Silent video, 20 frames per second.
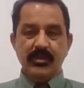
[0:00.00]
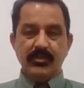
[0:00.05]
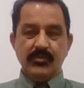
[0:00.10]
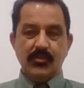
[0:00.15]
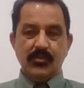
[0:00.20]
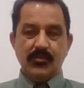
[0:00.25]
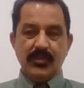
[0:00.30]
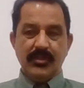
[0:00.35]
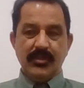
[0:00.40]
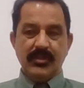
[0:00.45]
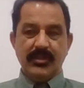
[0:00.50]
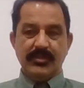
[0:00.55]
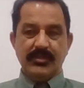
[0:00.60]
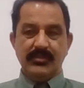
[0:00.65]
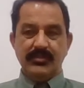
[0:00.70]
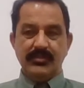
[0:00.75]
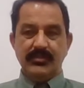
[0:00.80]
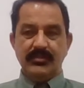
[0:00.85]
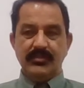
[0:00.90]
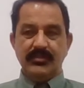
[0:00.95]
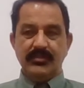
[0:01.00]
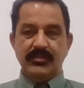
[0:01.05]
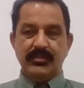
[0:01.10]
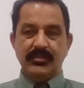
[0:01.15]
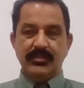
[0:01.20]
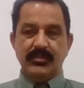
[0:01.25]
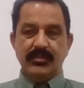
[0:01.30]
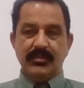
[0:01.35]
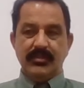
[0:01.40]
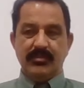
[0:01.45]
So what does
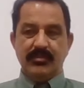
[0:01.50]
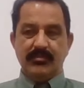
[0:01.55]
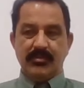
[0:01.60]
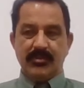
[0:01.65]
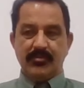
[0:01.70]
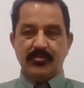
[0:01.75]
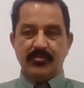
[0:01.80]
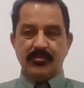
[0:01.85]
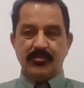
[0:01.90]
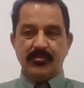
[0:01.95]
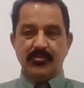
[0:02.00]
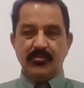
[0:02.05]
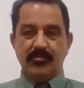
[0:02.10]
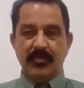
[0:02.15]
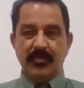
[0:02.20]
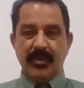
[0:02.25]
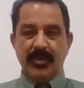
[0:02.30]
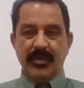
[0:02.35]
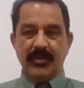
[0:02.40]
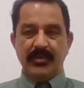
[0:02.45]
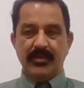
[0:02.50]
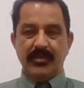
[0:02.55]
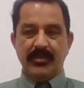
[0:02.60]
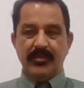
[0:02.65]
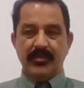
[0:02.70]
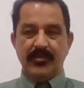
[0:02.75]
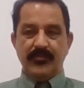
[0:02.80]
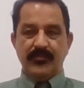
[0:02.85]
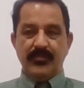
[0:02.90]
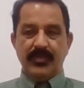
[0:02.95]
waterproof mean?
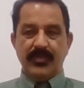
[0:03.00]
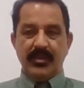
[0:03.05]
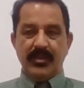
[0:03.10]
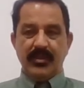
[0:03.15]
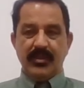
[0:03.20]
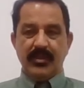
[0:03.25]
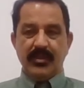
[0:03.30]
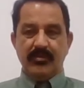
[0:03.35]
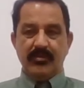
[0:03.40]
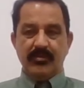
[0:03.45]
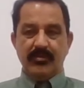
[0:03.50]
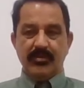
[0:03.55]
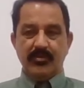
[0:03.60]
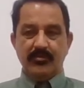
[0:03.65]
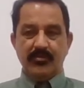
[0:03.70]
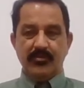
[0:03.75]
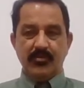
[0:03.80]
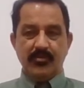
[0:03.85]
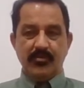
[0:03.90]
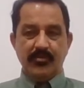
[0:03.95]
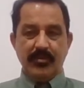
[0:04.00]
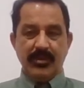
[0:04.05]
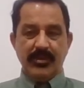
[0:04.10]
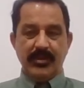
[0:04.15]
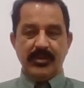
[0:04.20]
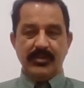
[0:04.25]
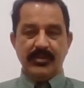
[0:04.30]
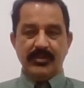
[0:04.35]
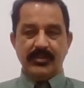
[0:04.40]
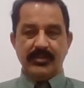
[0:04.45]
Waterproof
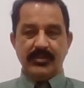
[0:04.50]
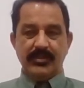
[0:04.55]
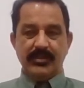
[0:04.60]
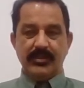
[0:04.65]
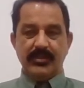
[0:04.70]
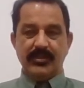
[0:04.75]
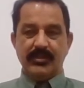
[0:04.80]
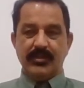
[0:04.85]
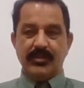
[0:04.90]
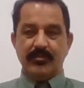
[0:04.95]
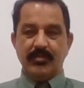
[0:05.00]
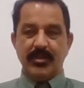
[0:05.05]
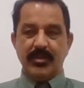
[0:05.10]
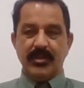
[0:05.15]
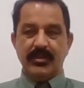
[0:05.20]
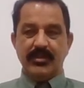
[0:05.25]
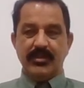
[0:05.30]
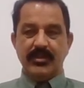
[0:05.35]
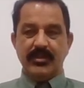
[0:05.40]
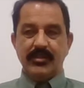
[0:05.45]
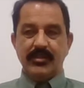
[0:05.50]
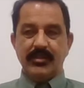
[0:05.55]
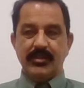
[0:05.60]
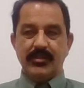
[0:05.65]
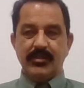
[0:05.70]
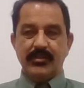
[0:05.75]
mean is the capillary